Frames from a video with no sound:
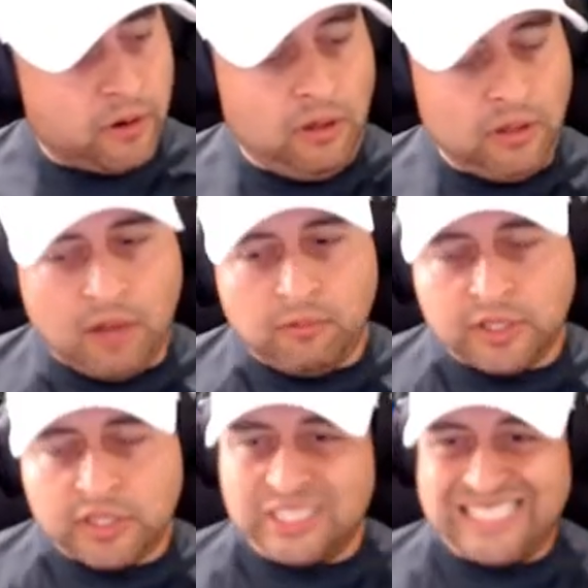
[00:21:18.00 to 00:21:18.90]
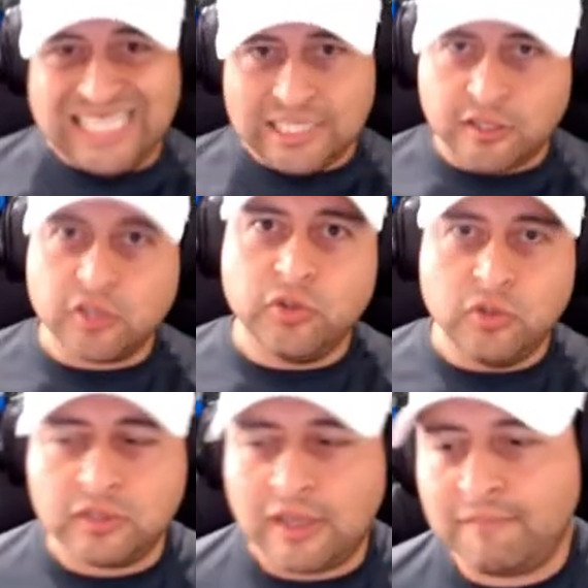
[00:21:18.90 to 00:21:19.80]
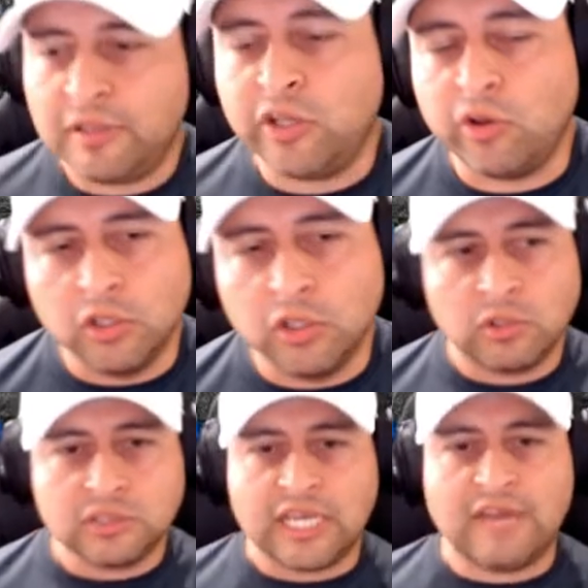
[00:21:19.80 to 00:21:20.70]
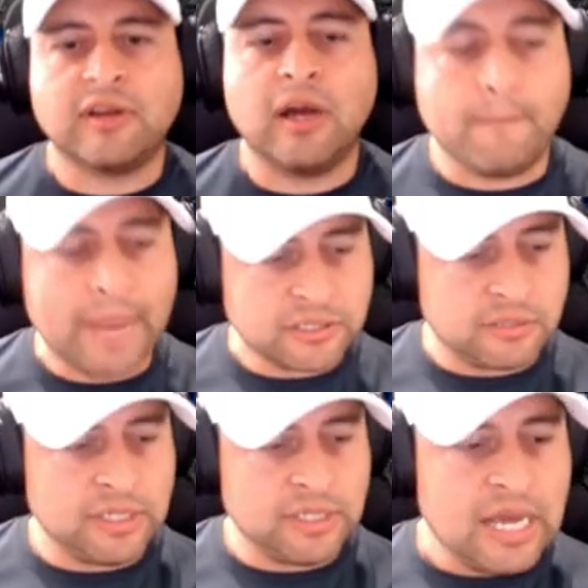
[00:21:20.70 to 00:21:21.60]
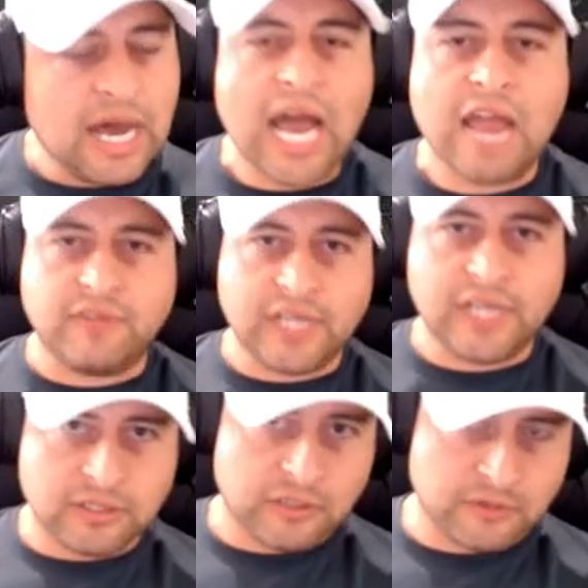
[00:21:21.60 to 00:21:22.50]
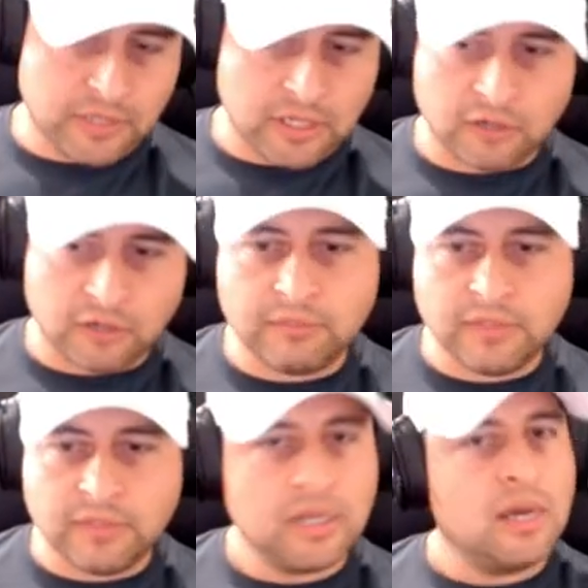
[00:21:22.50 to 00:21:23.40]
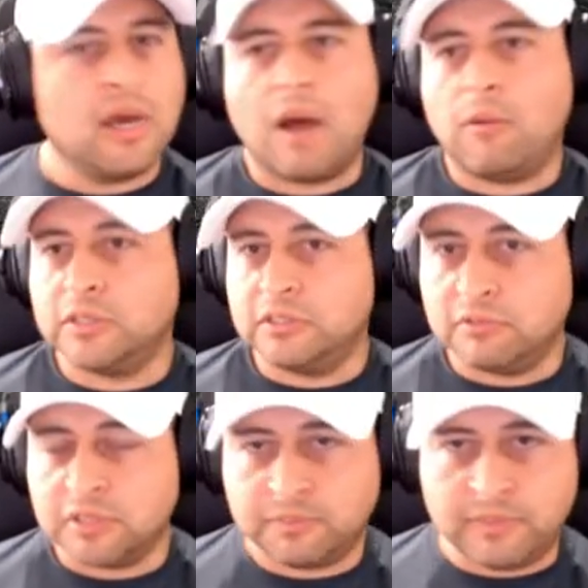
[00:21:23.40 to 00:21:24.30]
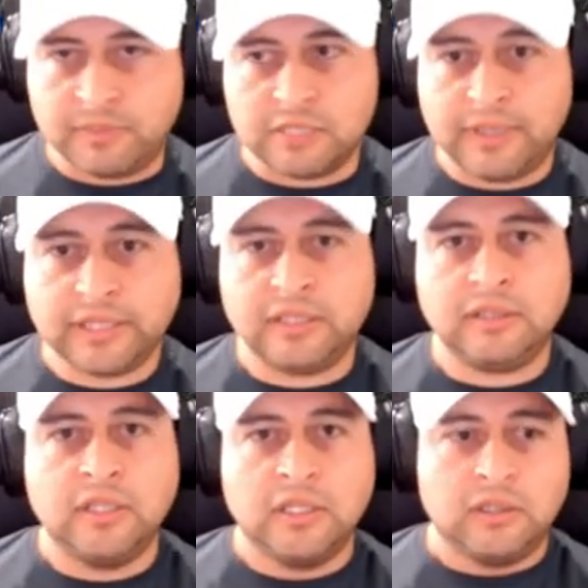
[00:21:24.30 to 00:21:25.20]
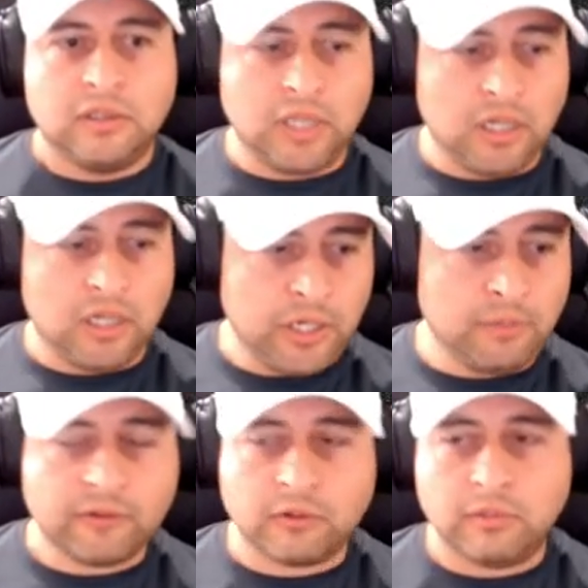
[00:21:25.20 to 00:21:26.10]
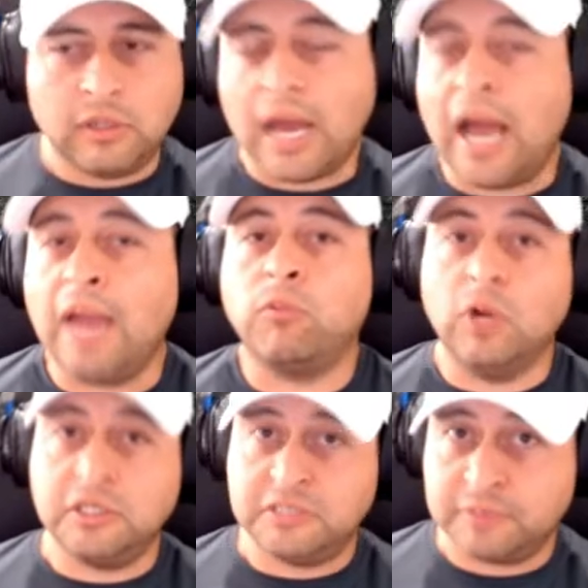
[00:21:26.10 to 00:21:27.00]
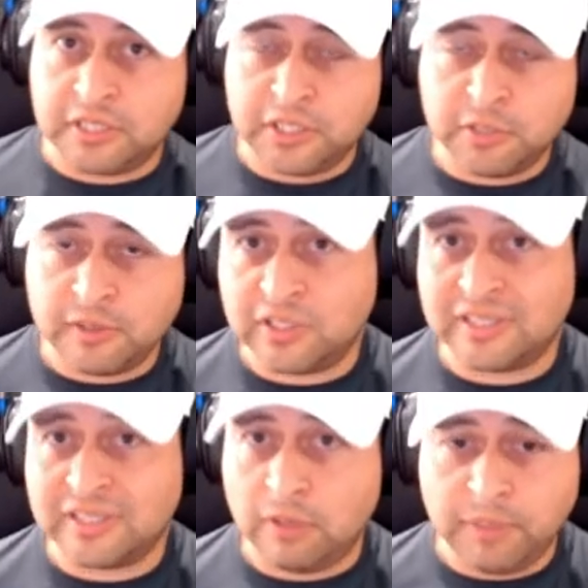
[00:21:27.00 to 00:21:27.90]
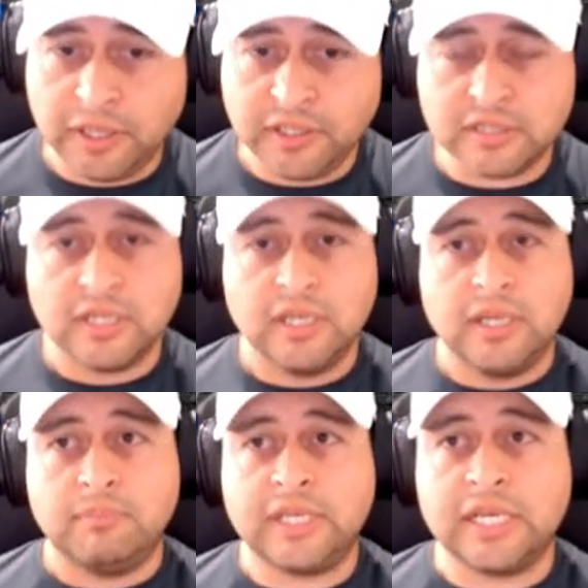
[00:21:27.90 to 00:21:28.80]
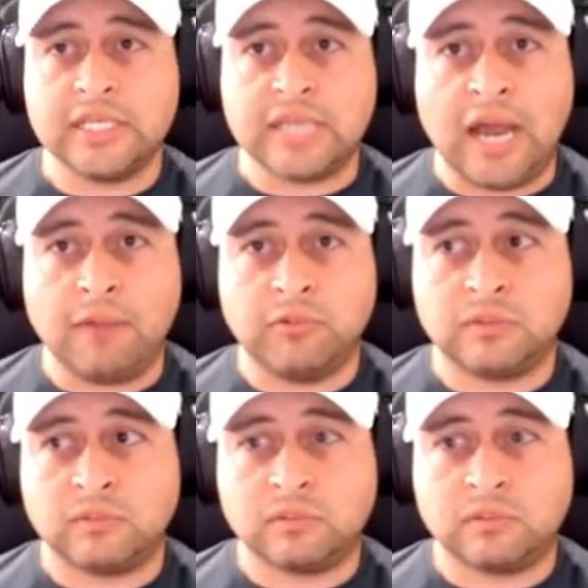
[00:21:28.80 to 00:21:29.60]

along with Just the News, have been the only ones that have gotten back to me. I have yet to hear from Eric Finman. I wasn't expecting hearing back from him. I was expecting to hear back from the Gateway Pundit because I was